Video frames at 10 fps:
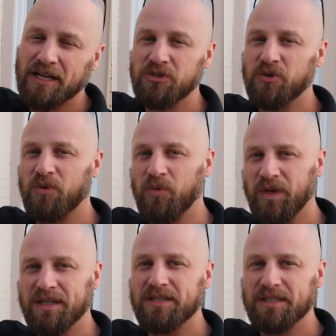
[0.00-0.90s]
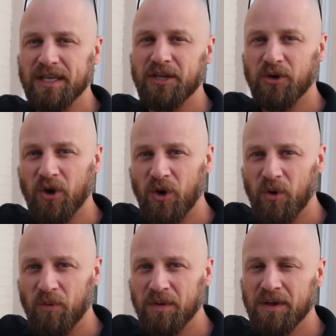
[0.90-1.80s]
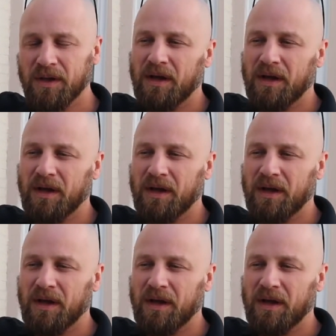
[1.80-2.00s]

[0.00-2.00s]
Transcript: And so when we insulate your home,